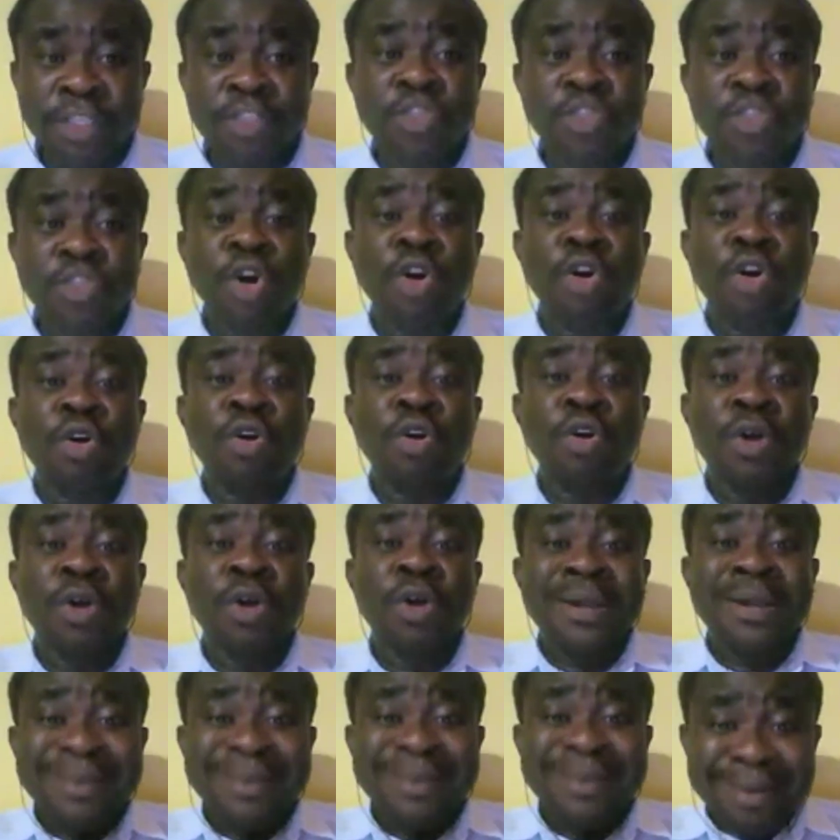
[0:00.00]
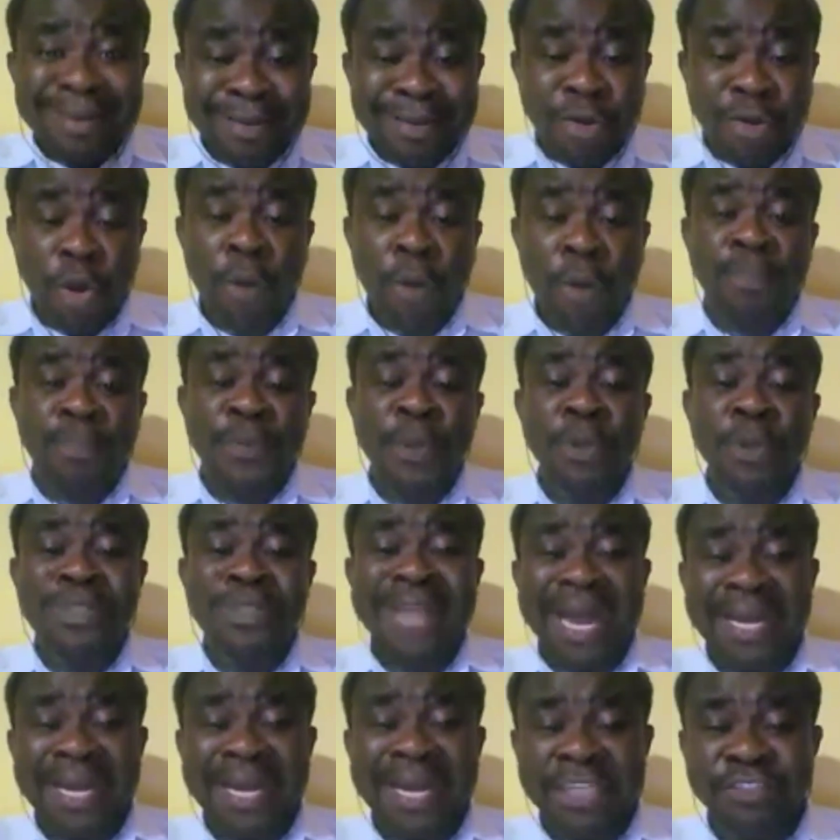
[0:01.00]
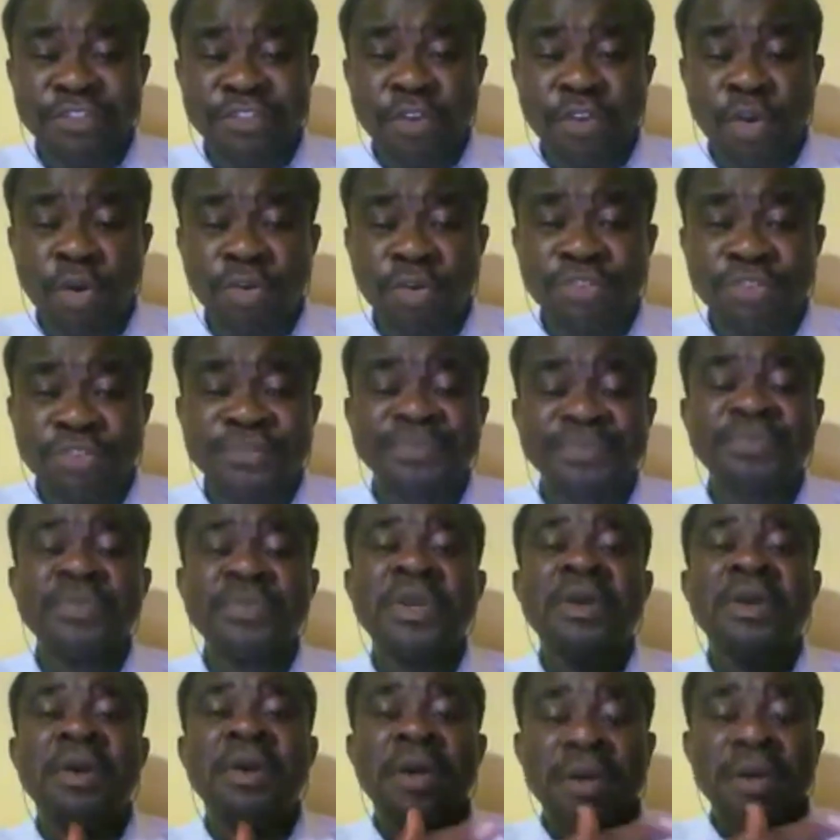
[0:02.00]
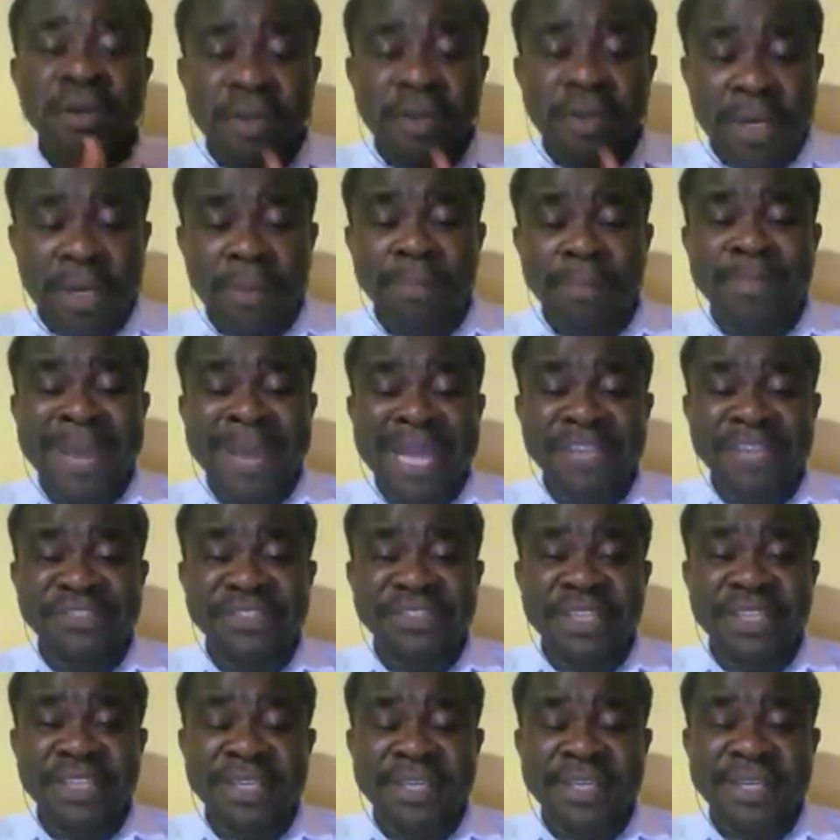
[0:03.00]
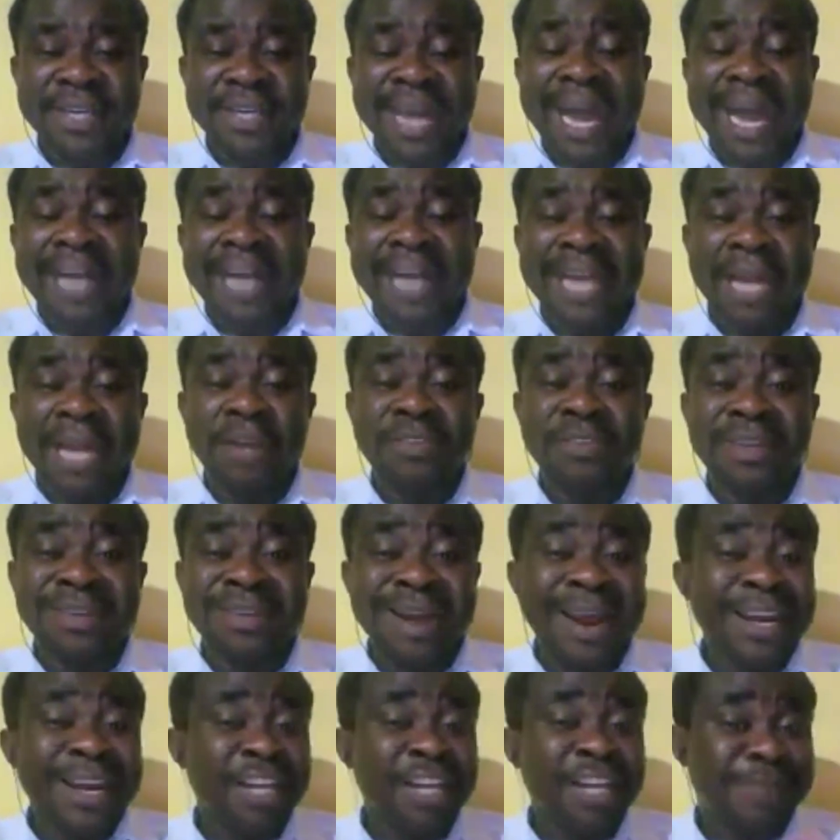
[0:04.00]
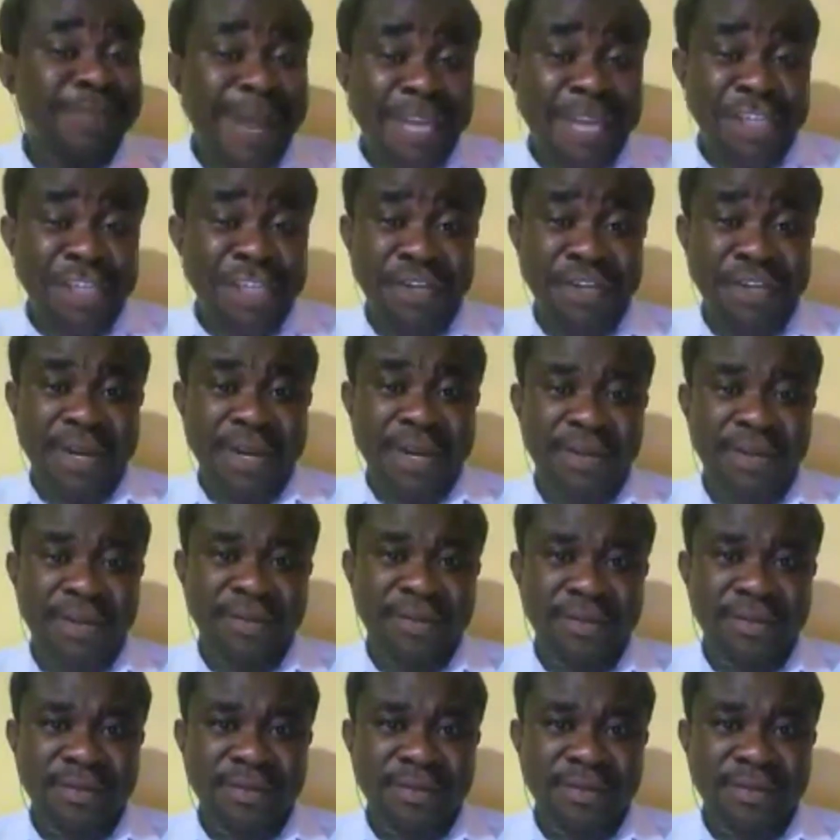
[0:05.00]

to compute and disclose basic and diluted earnings per share.